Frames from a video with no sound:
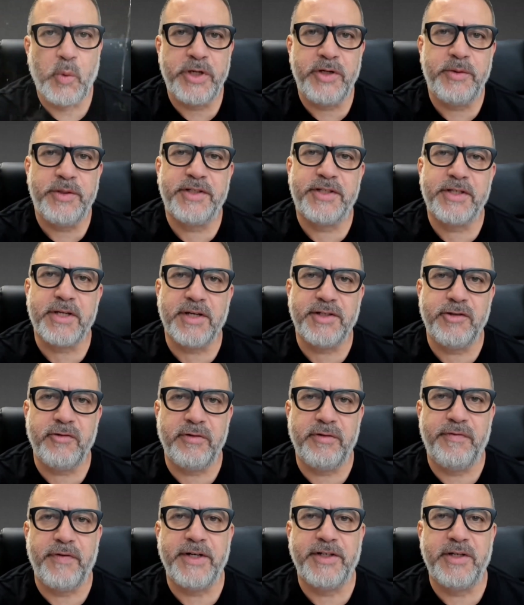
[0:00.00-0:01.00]
you discuss your
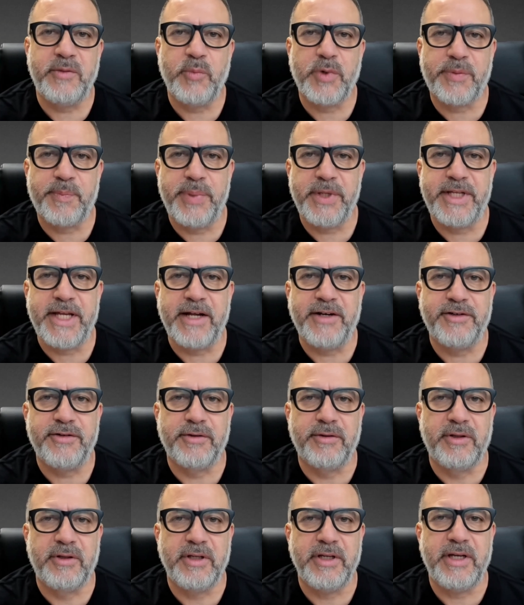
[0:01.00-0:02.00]
invention with
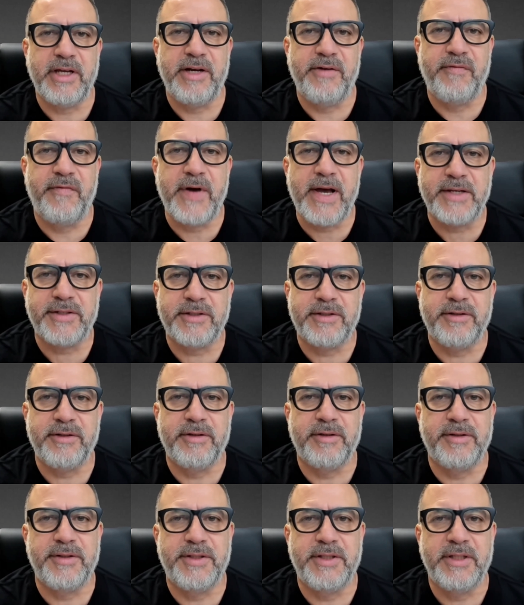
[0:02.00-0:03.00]
potential
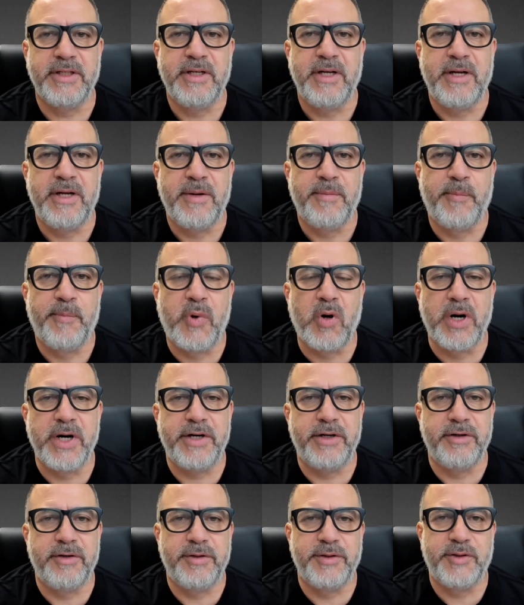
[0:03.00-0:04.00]
investors,
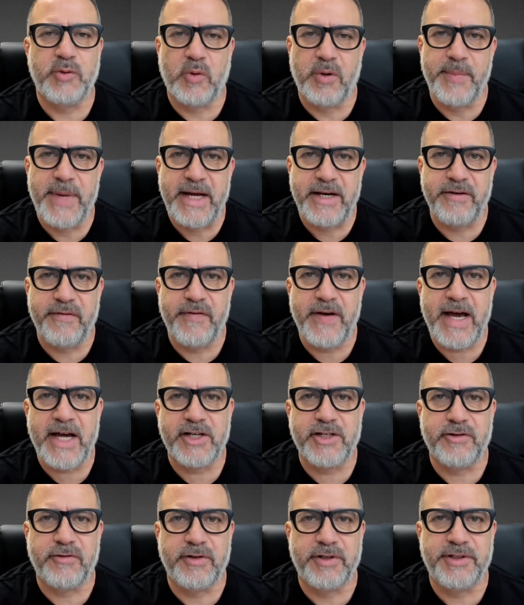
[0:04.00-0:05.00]
partners, or
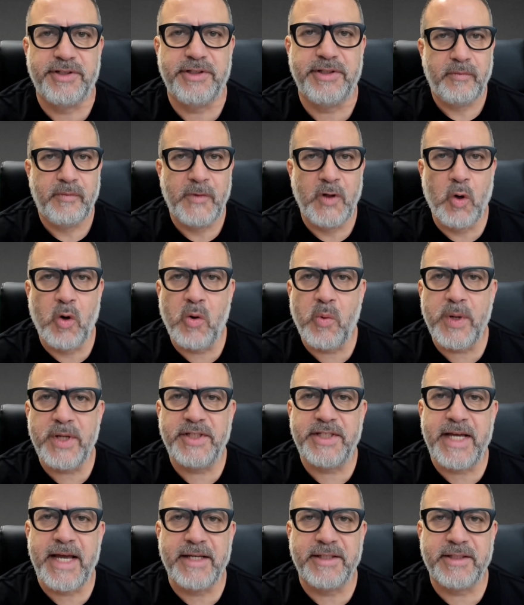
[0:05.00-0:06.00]
manufacturers, always
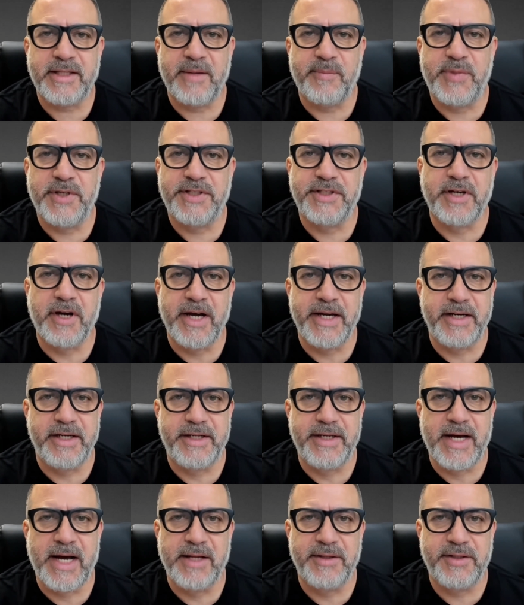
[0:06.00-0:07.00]
ask them to sign a
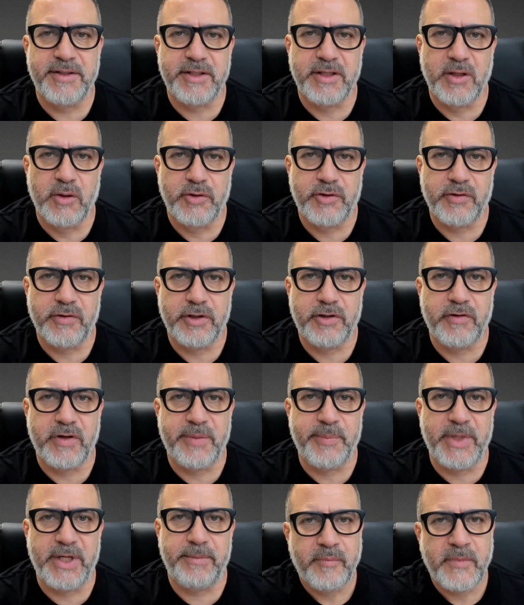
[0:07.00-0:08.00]
non-disclosure
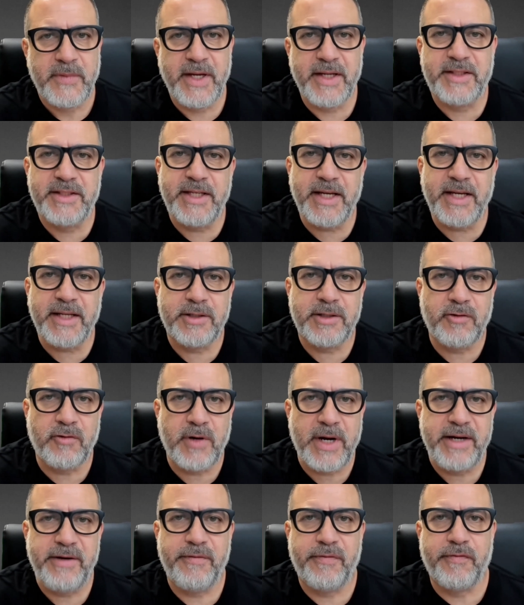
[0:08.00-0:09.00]
agreement. It sets the
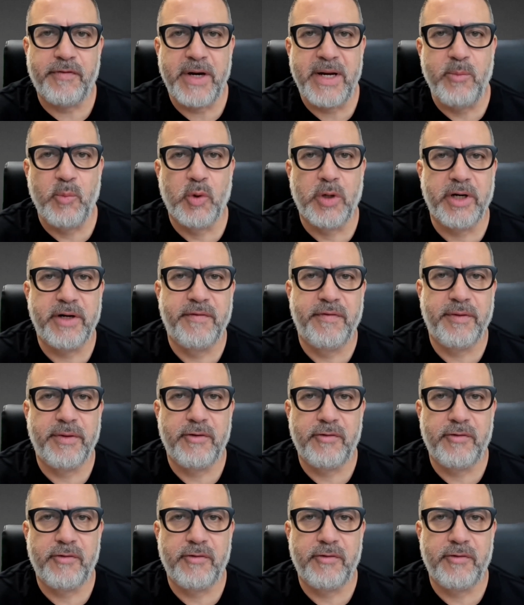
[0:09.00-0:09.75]
right framework for the